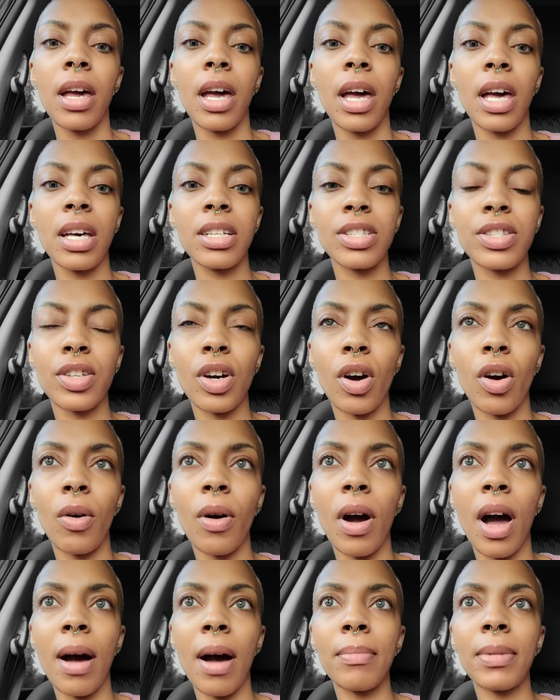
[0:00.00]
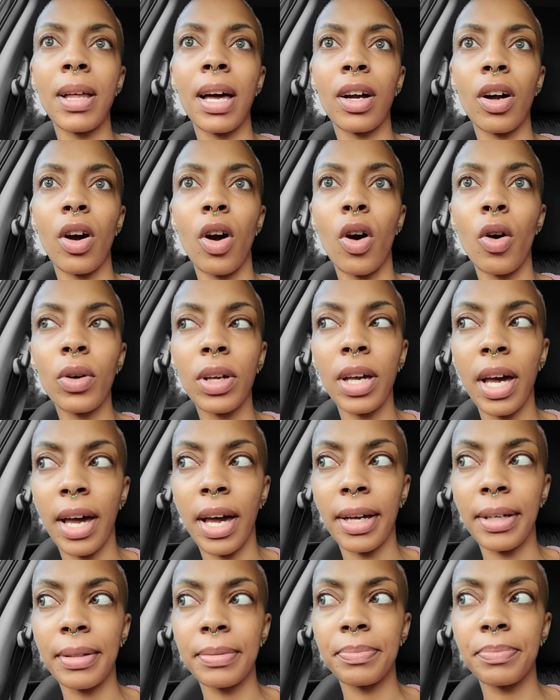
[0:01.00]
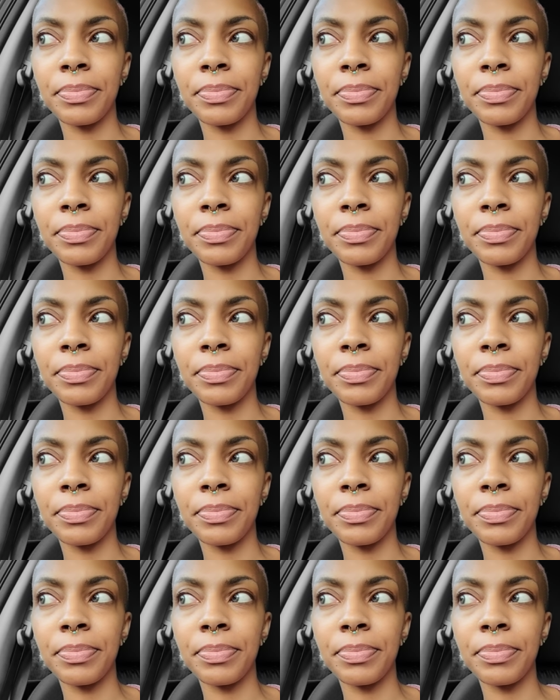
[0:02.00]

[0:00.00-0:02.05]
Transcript: And so I'm like, okay,